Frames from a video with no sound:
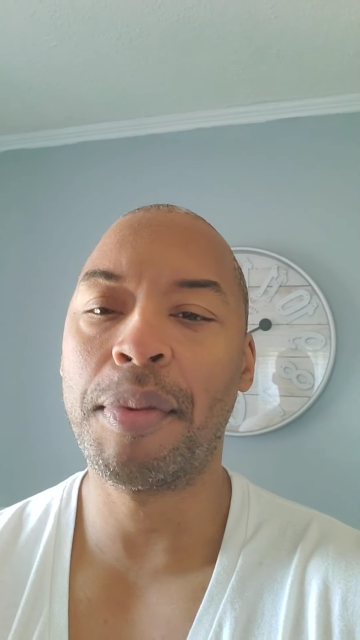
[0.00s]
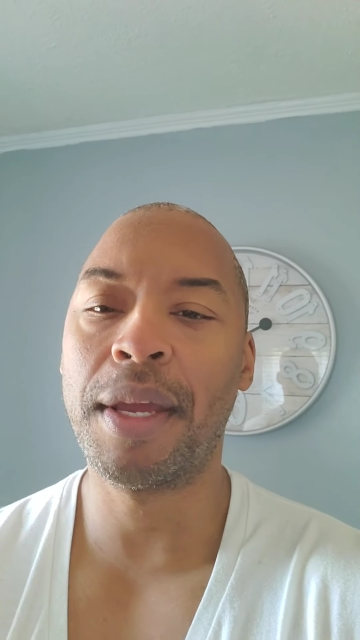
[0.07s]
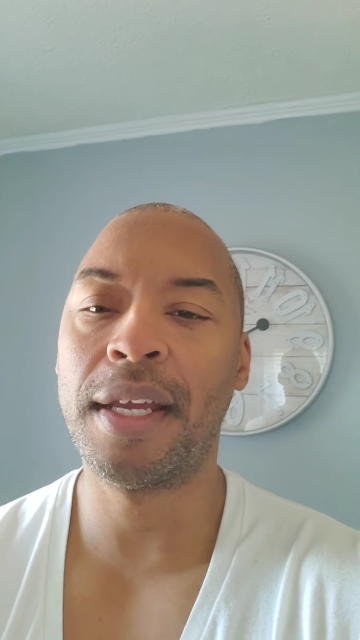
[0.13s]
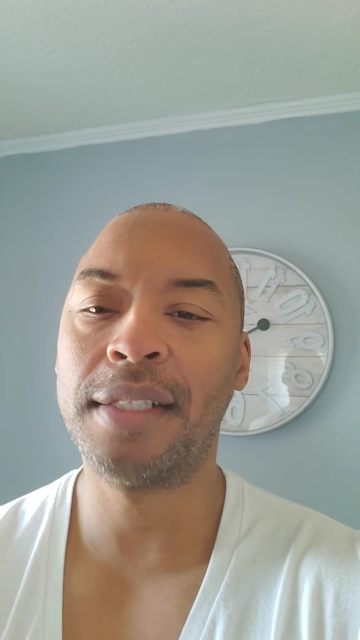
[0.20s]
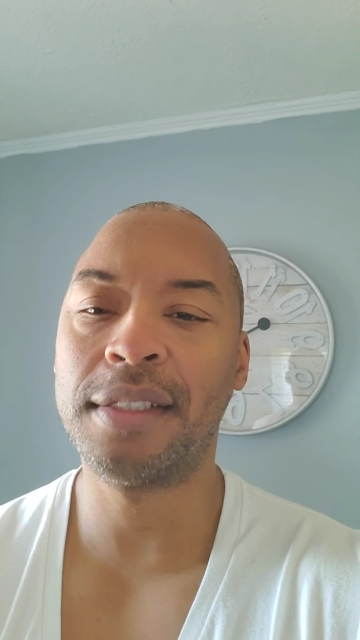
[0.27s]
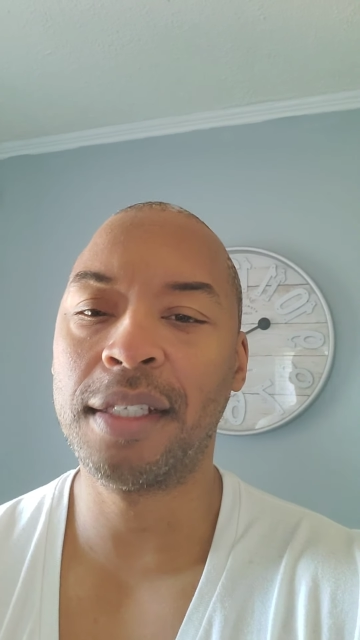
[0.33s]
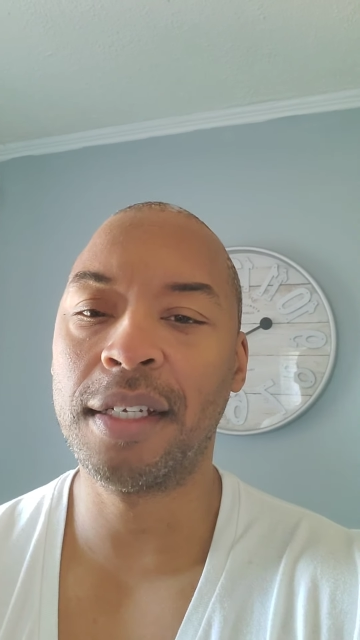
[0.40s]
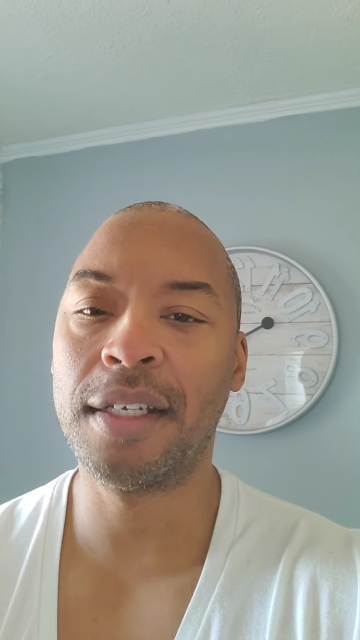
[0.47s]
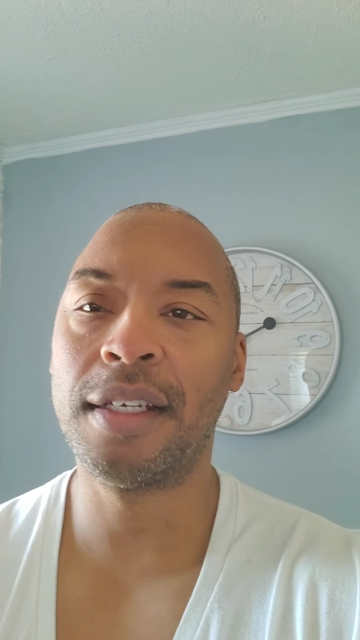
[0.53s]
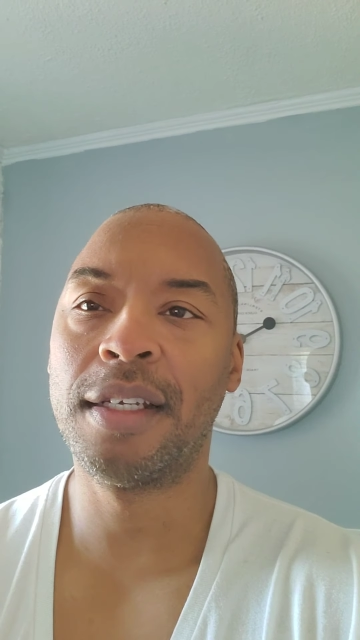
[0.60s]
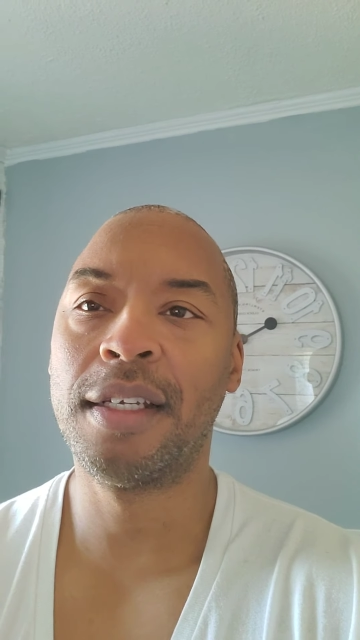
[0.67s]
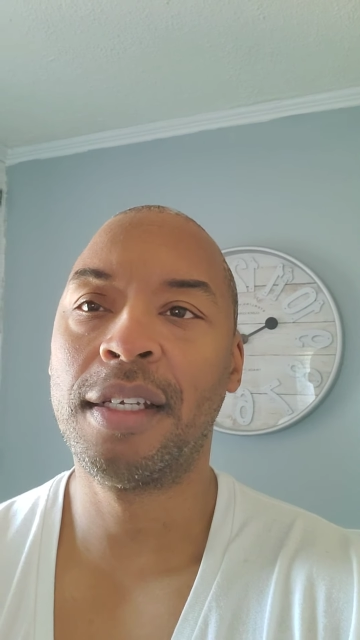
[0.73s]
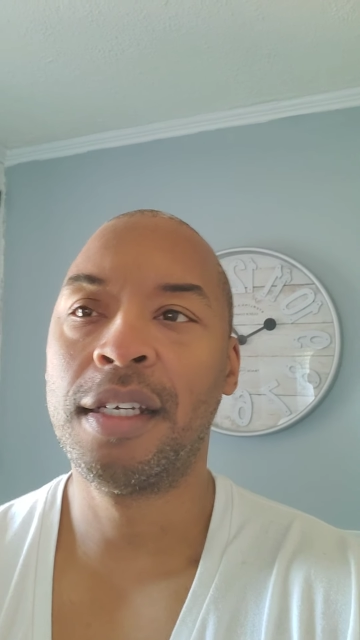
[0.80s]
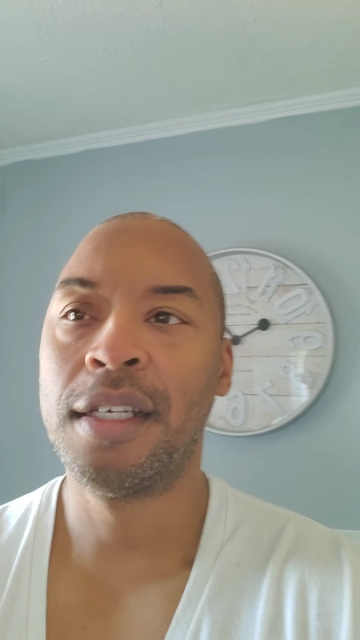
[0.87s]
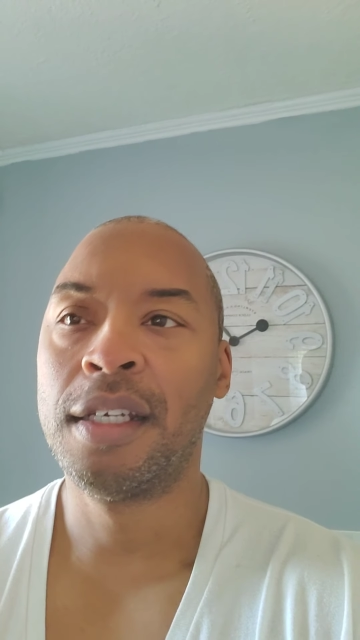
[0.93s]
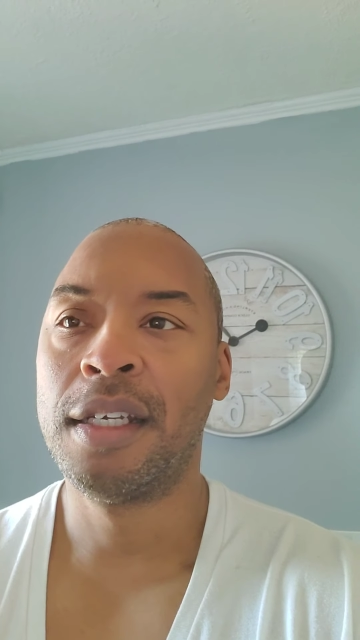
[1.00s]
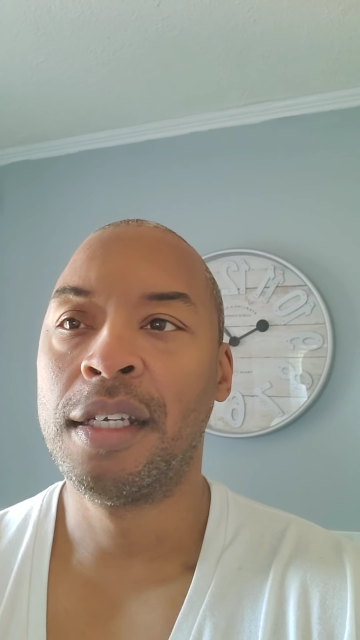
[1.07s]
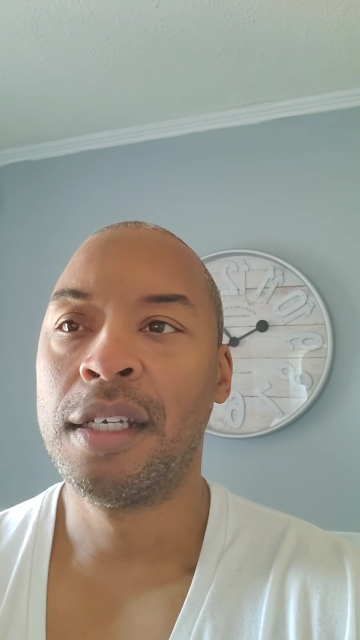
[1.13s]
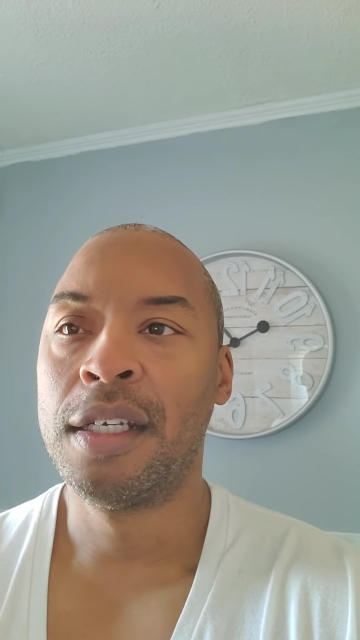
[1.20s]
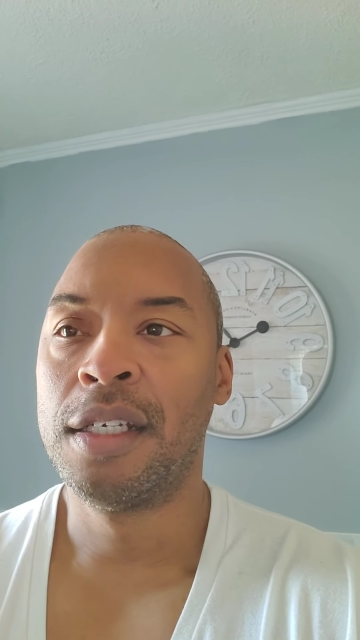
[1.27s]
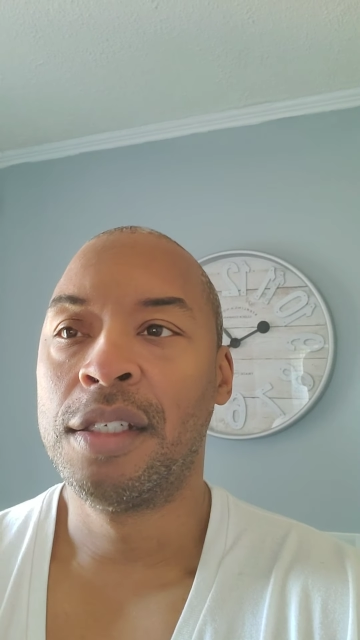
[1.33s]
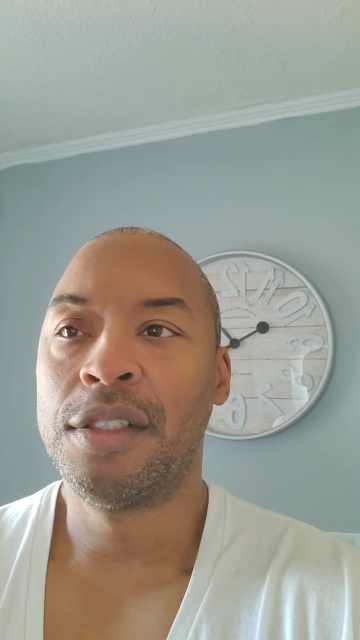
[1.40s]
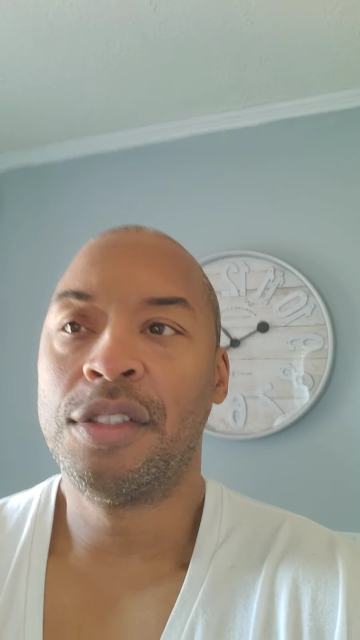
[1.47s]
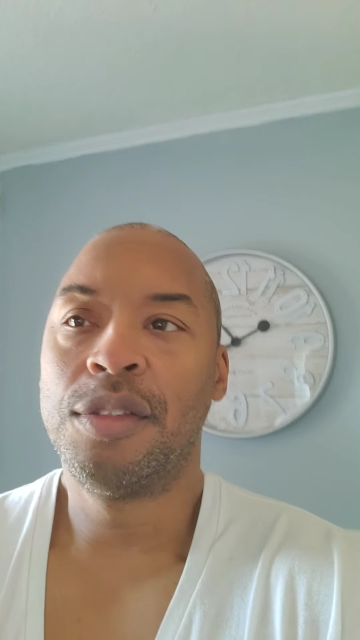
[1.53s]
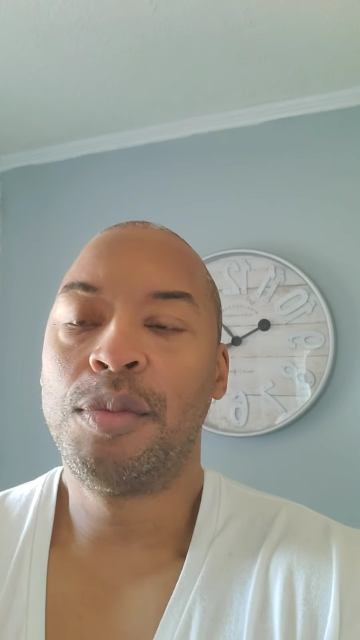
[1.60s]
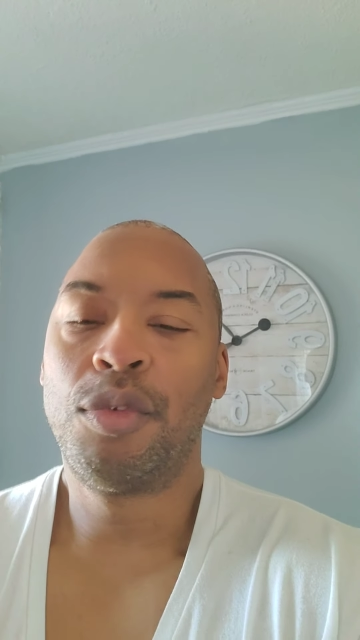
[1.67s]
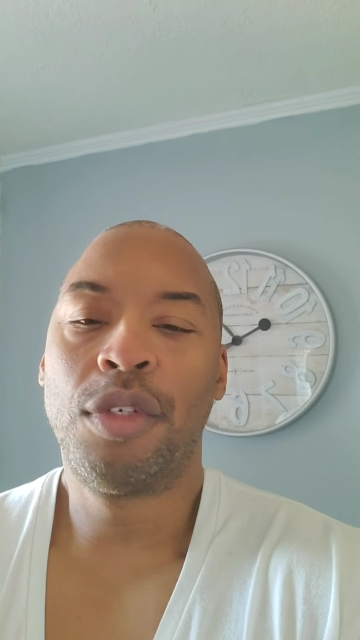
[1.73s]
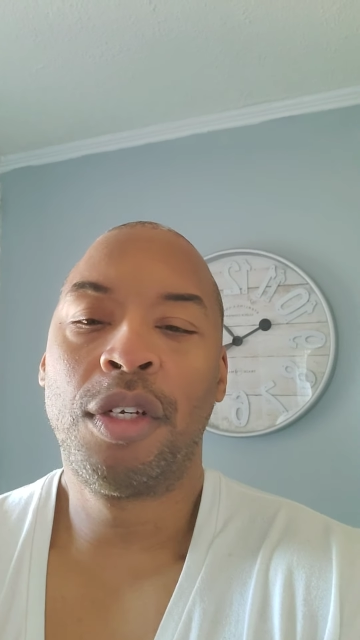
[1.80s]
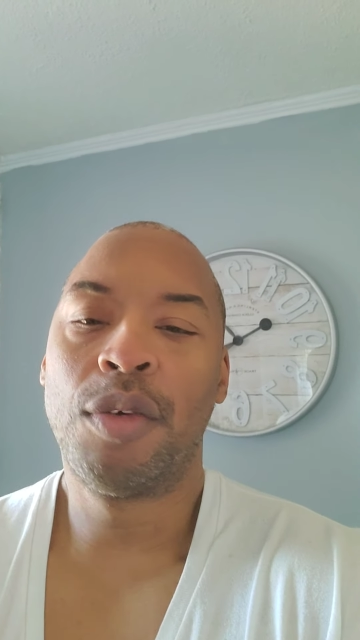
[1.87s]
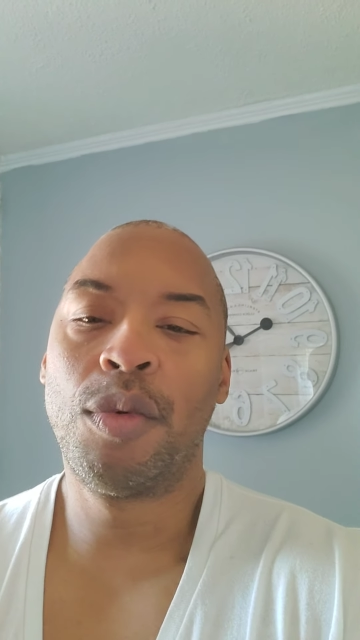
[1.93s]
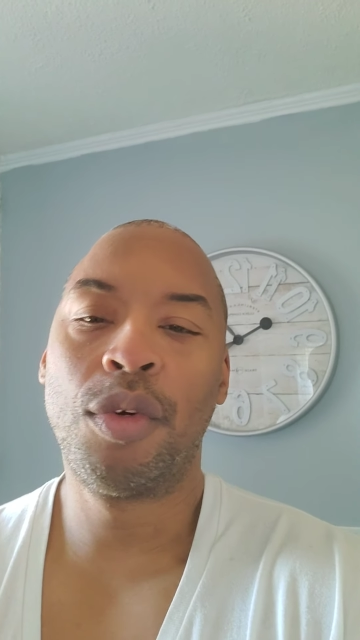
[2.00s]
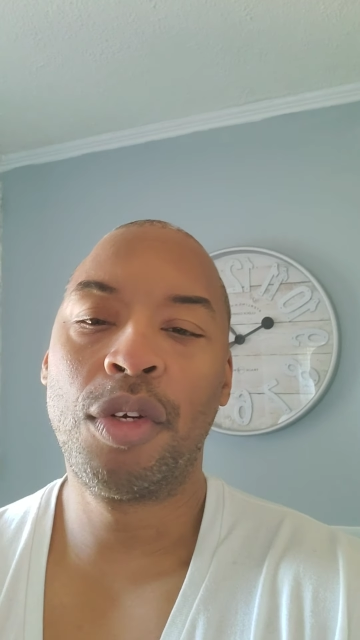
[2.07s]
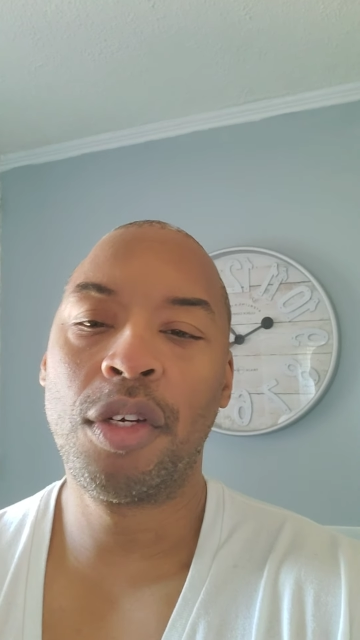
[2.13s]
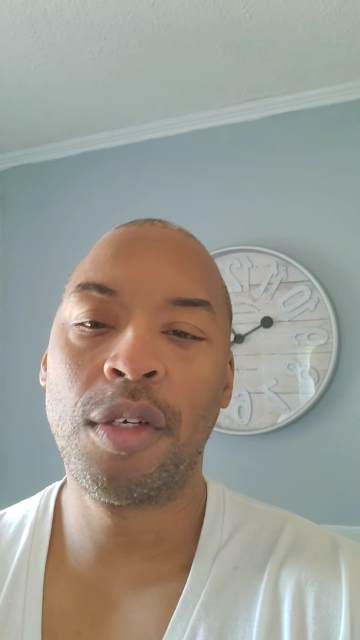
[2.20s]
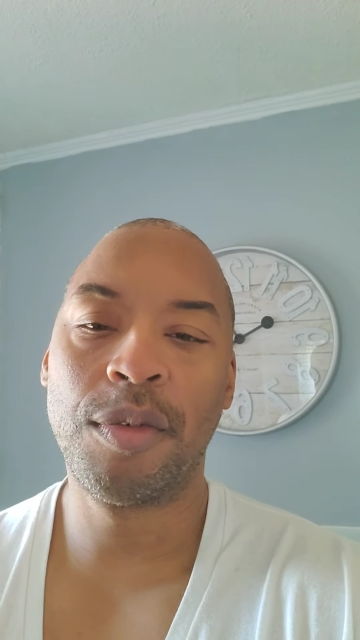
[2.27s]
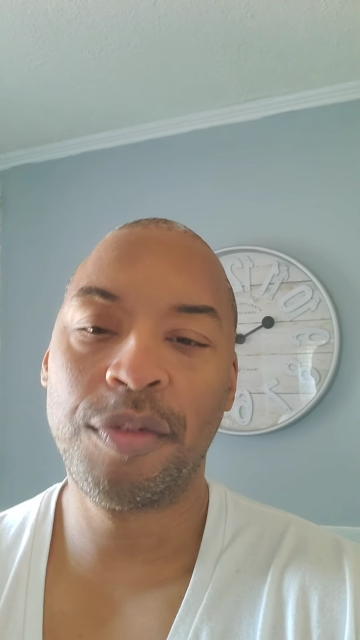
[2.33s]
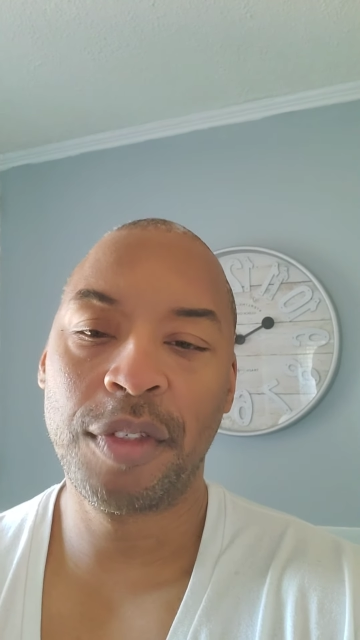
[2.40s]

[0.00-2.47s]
past that, this morning I woke up,